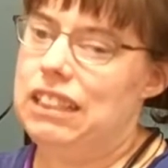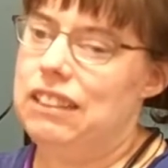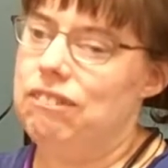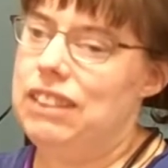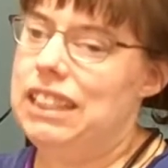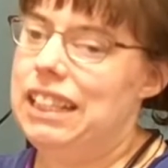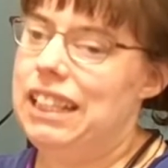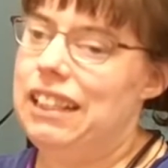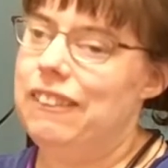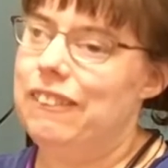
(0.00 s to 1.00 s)

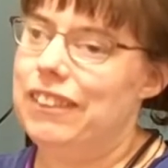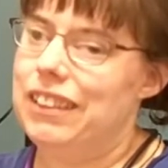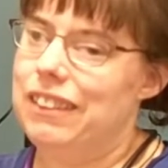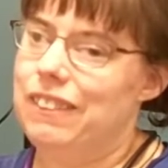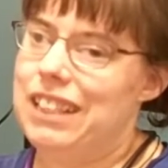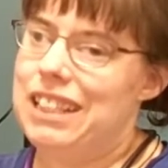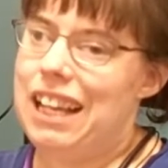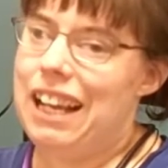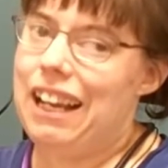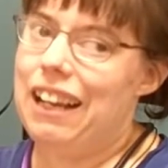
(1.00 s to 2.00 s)
demeaning or
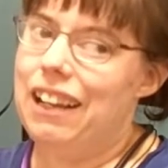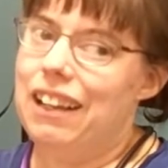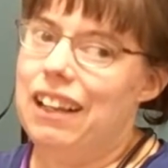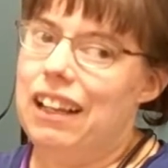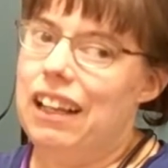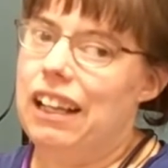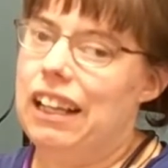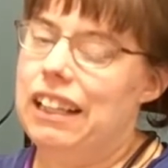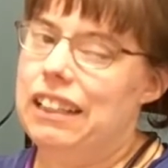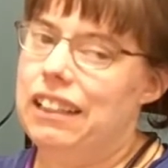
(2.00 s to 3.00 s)
degrading
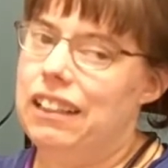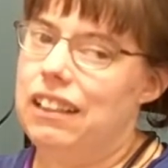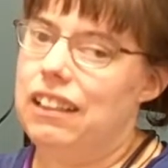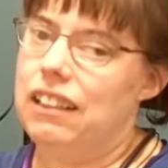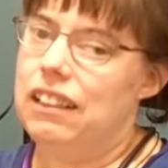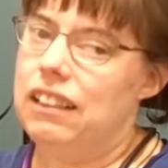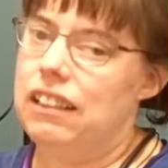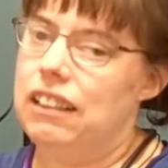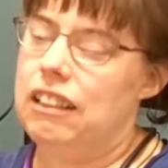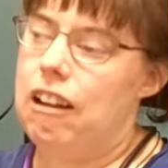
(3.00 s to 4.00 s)
and
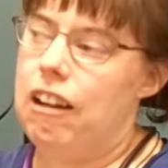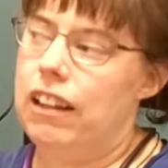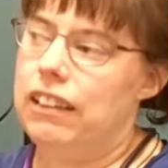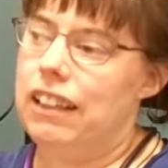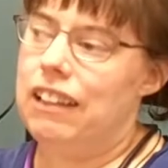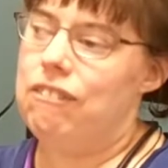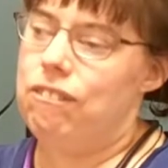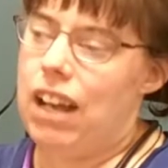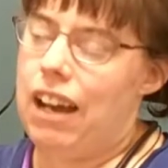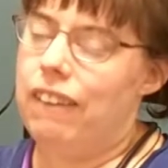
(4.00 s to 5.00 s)
not
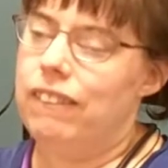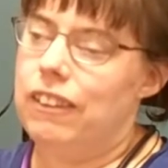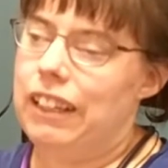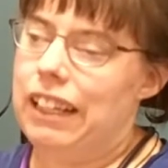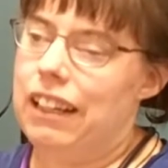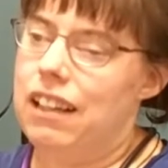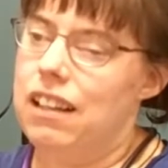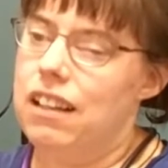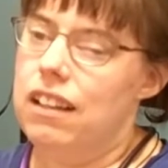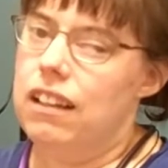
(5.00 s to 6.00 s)
empowering.
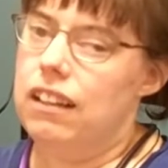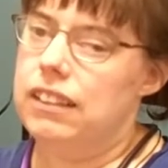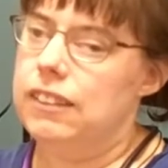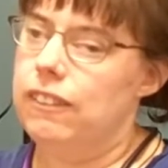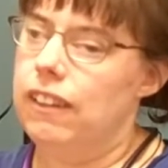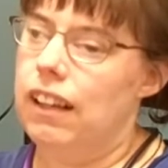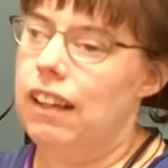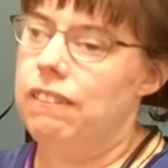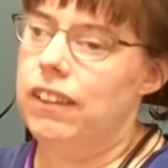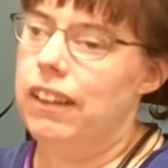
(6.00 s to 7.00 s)
So
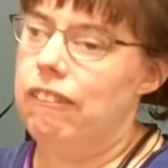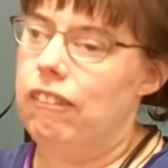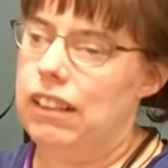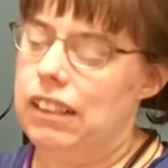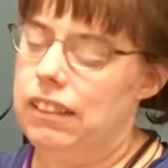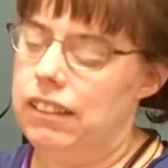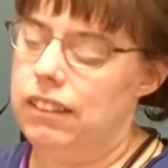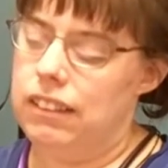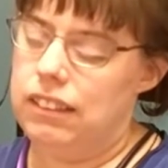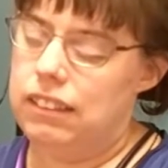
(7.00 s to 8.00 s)
I really want to
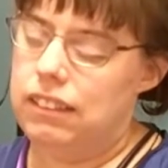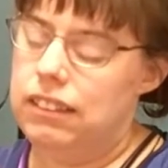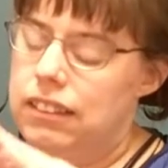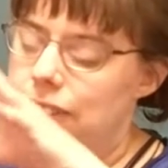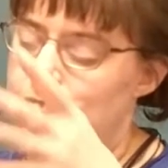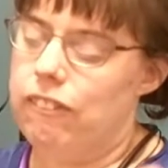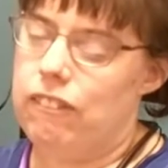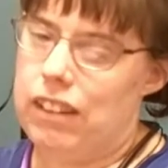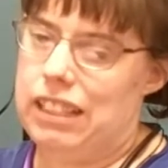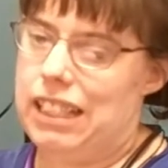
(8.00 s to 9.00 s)
do a
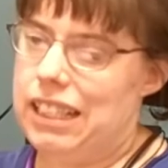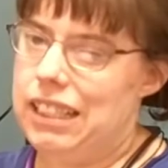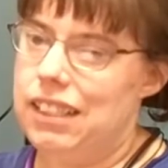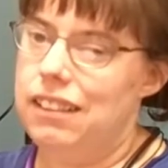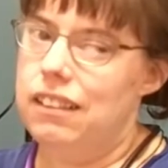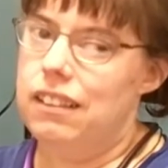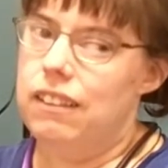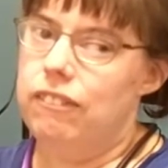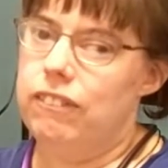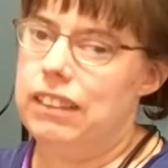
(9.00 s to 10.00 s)
180
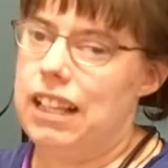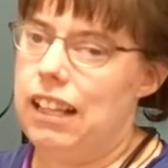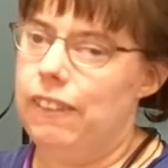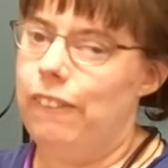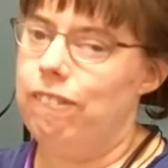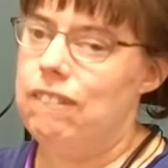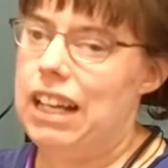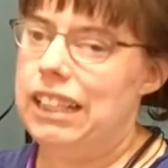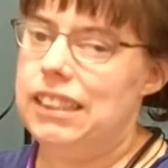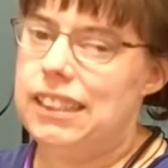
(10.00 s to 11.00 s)
with that whole
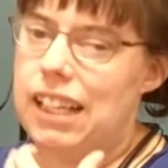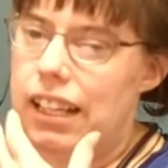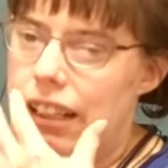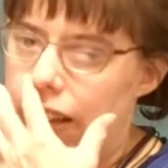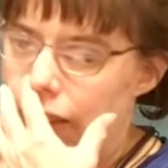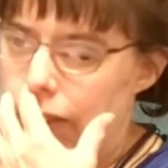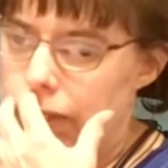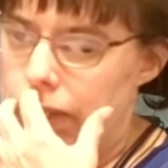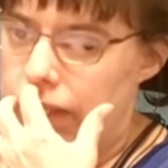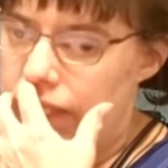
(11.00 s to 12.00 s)
mindset
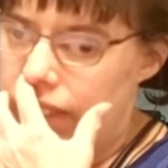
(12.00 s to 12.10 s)
of